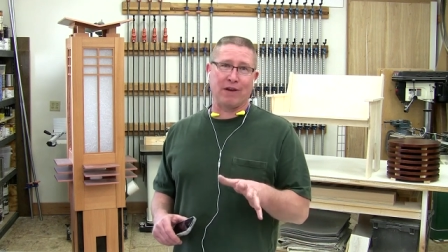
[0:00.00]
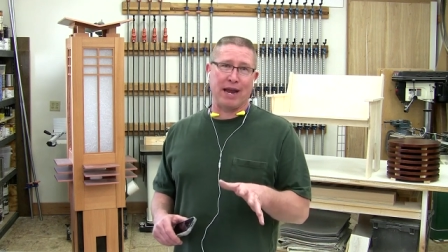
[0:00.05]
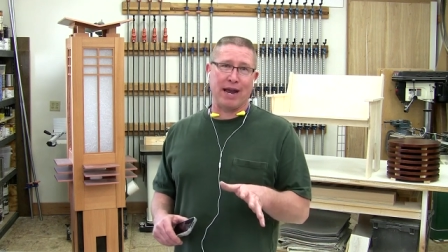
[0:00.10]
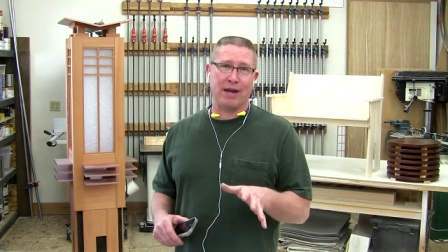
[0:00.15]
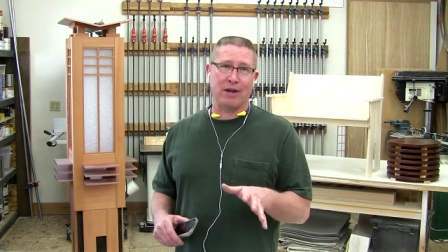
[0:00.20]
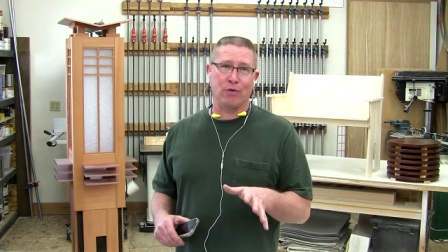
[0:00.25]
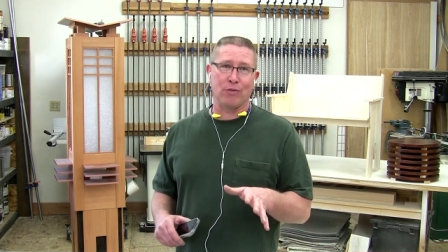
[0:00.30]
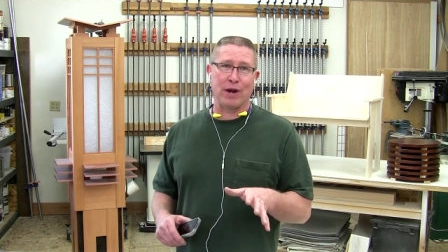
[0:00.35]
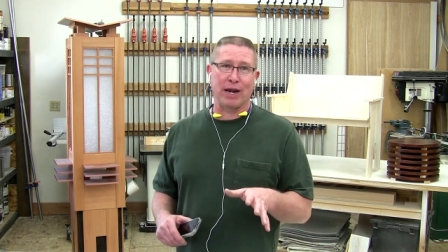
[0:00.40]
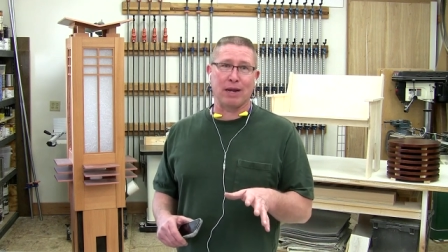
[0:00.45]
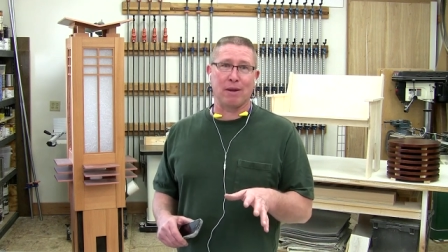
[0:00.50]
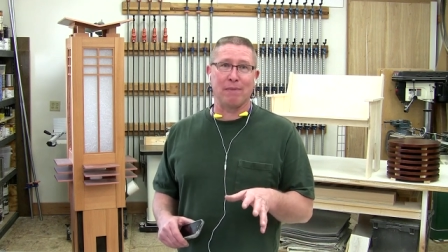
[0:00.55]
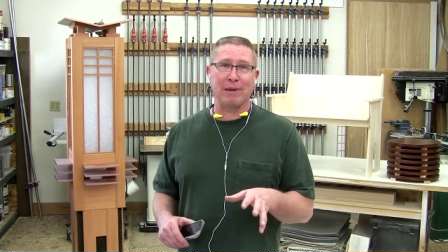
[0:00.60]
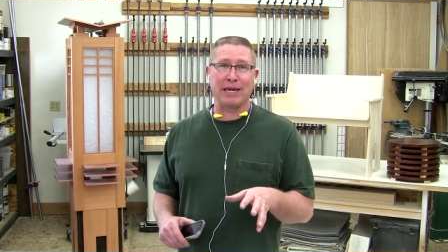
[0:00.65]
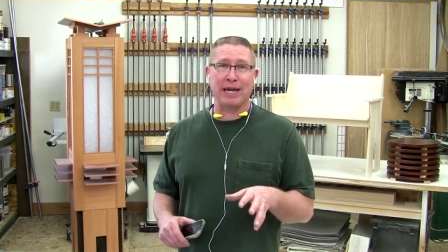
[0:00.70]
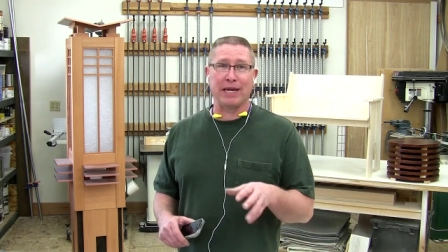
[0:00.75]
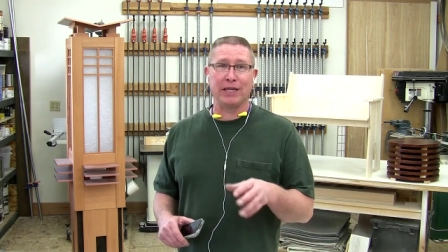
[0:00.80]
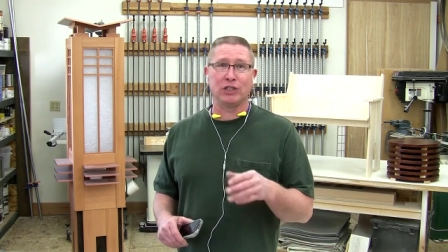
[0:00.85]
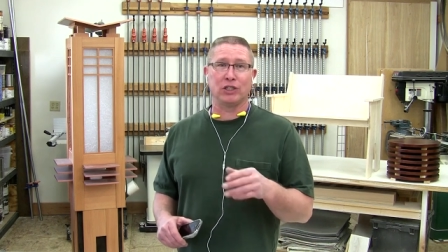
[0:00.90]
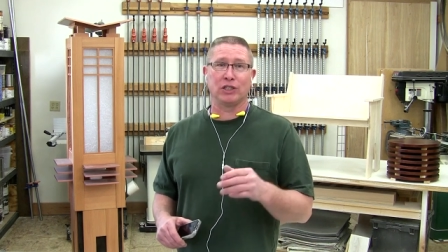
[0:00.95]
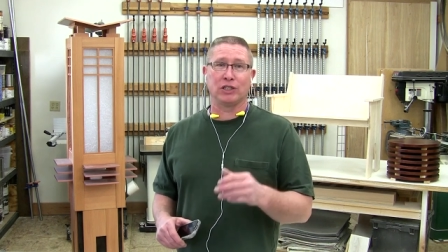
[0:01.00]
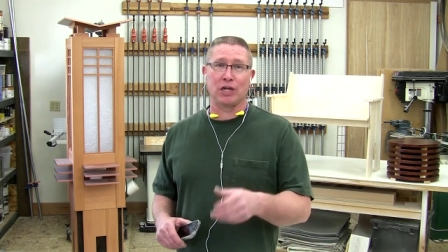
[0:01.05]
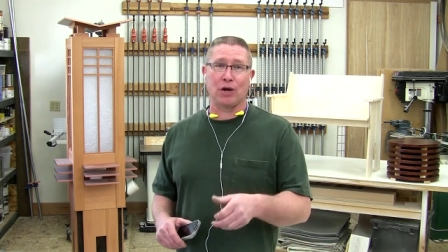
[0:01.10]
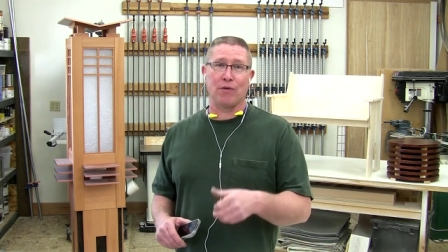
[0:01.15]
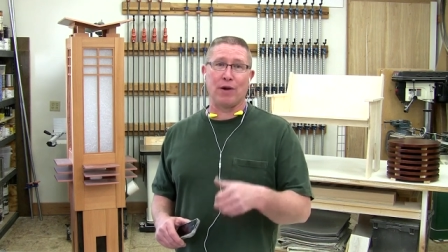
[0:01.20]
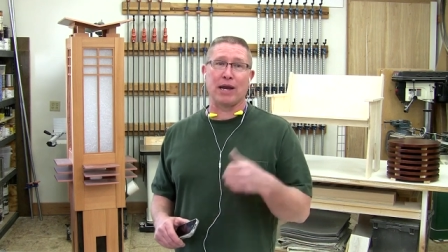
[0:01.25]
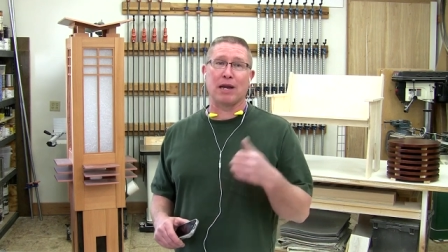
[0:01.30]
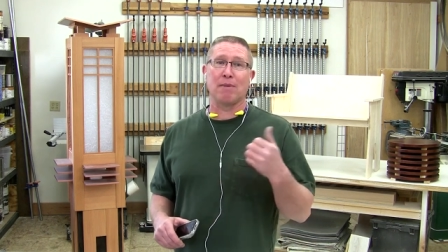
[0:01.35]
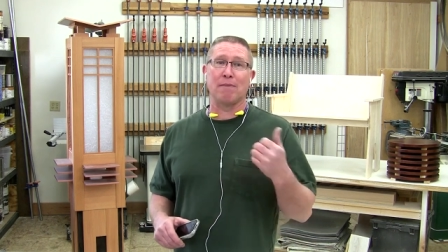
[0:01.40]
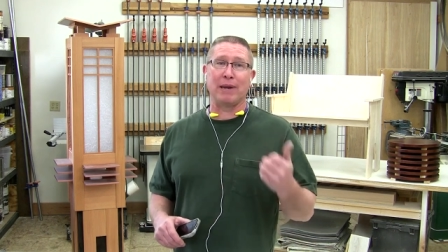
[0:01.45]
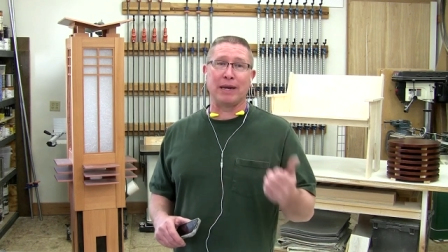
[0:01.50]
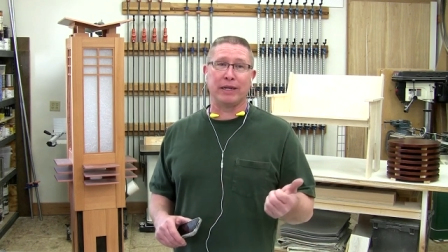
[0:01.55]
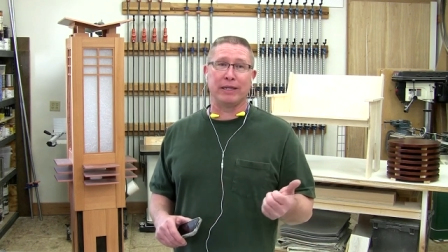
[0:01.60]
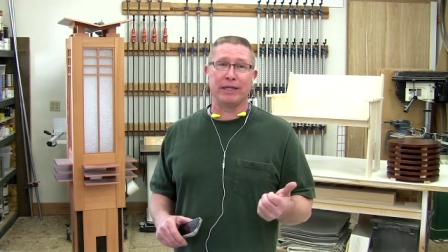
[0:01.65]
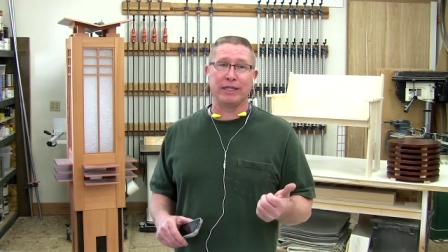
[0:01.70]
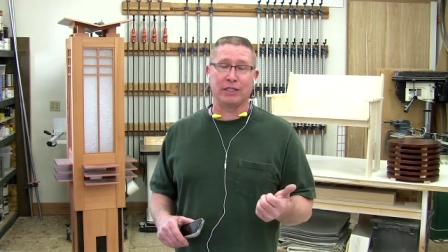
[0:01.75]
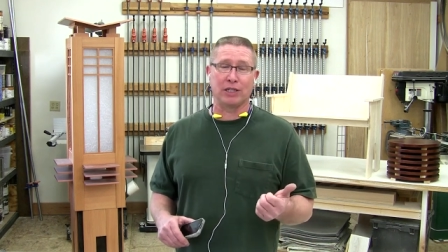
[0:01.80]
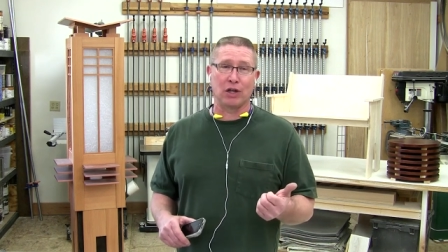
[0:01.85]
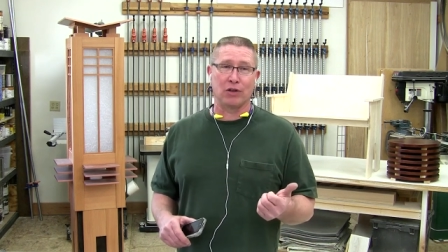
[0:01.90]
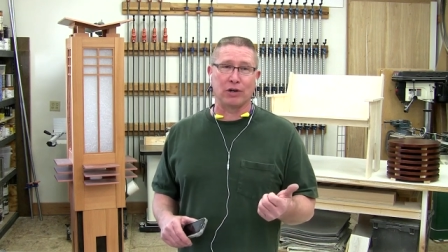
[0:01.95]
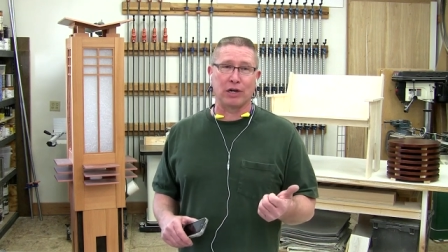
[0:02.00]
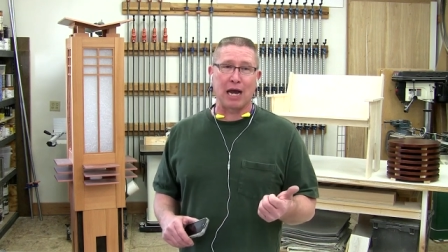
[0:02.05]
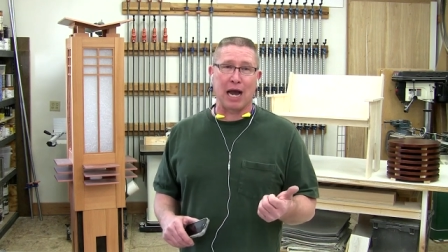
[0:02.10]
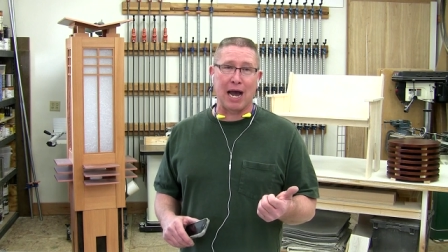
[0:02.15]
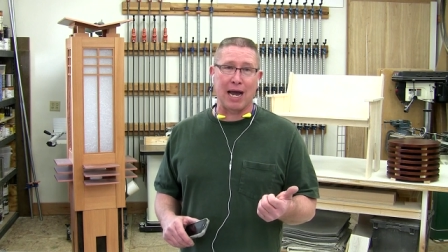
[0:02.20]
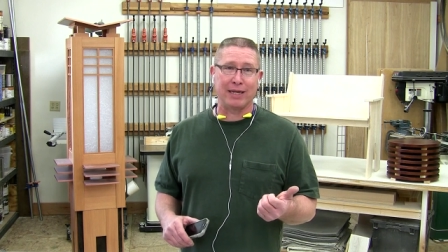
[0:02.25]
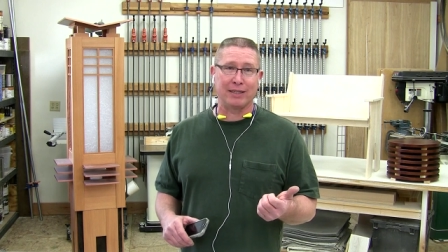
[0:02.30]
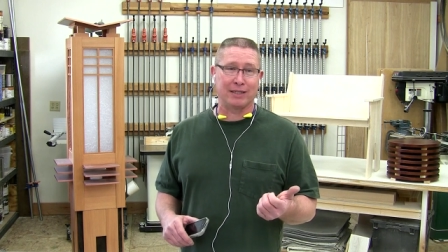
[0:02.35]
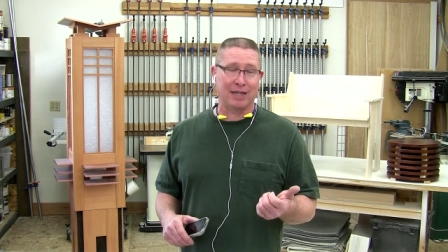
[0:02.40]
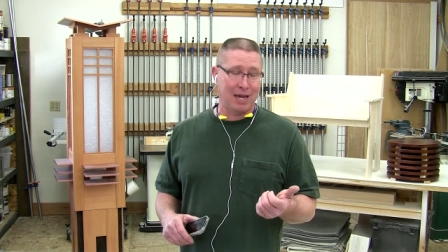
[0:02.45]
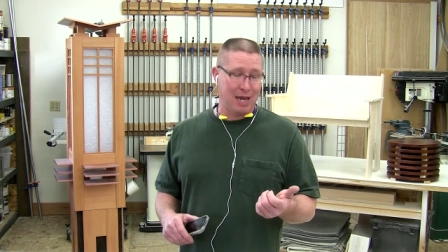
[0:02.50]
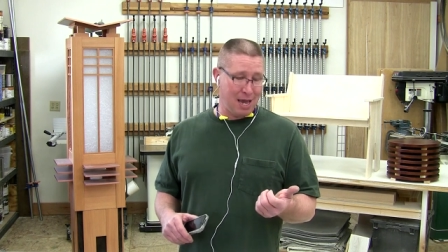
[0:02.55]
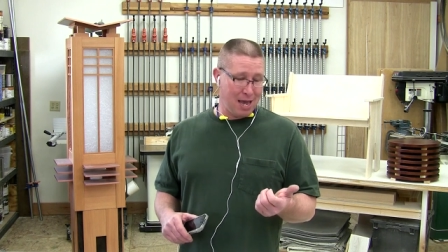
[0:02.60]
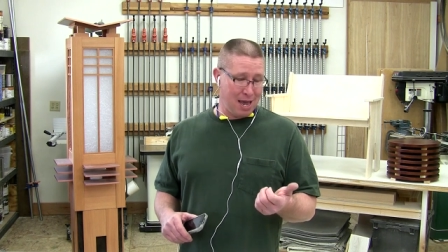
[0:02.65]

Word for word: I had any recommendations, I recommended these other guys.